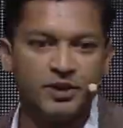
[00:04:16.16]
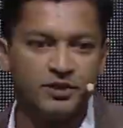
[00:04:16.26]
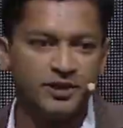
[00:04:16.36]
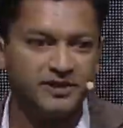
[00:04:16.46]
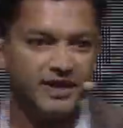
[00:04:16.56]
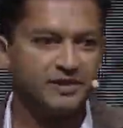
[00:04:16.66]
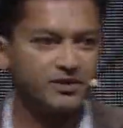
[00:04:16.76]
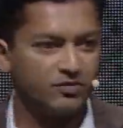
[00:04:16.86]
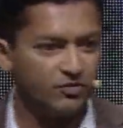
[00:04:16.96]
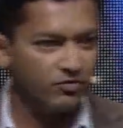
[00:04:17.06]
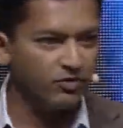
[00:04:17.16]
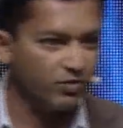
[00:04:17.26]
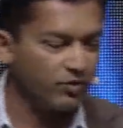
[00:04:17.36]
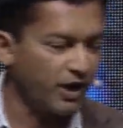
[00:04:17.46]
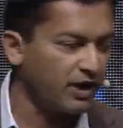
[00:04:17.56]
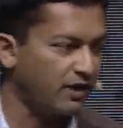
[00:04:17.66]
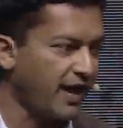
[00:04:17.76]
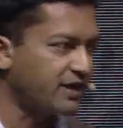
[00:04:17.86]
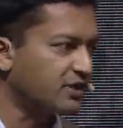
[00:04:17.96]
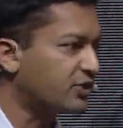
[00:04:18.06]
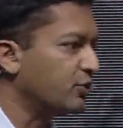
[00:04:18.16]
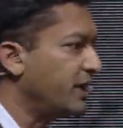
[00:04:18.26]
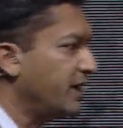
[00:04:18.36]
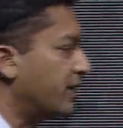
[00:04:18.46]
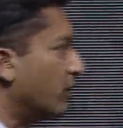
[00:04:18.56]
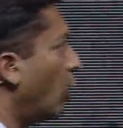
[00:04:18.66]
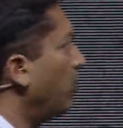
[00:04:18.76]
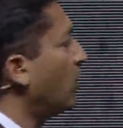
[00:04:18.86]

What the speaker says: This has led to the global